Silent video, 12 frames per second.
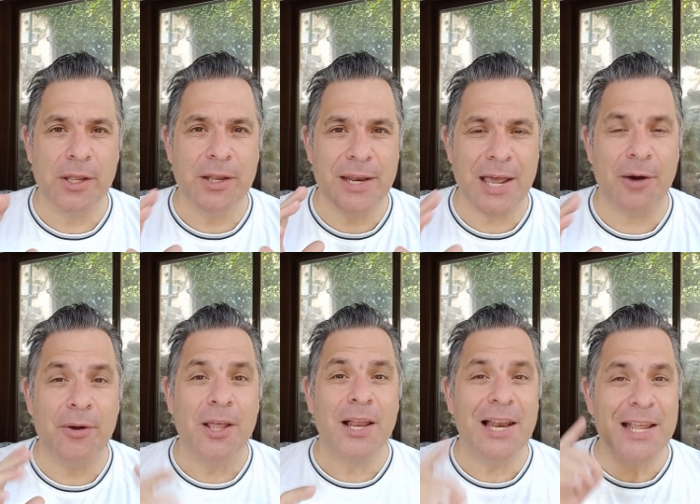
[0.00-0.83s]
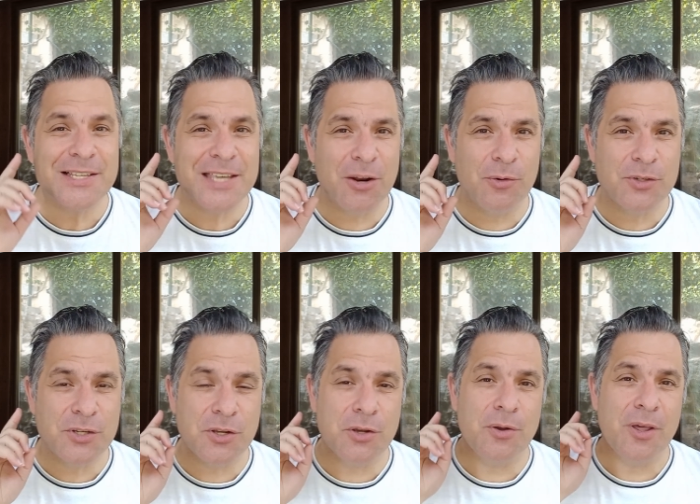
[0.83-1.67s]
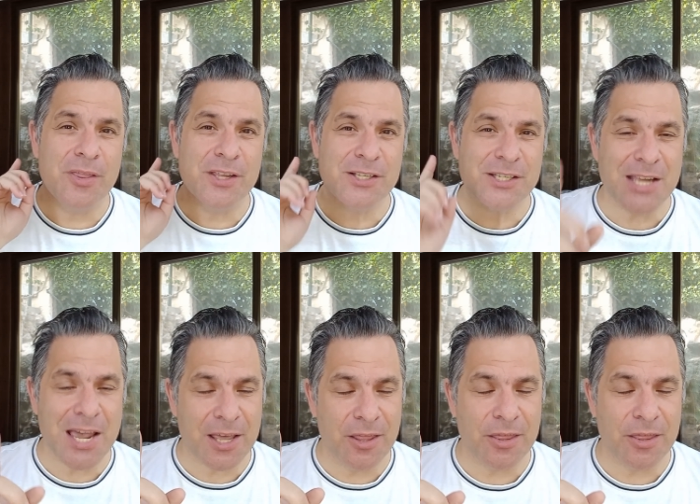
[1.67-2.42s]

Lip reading: Now, let's get on to the second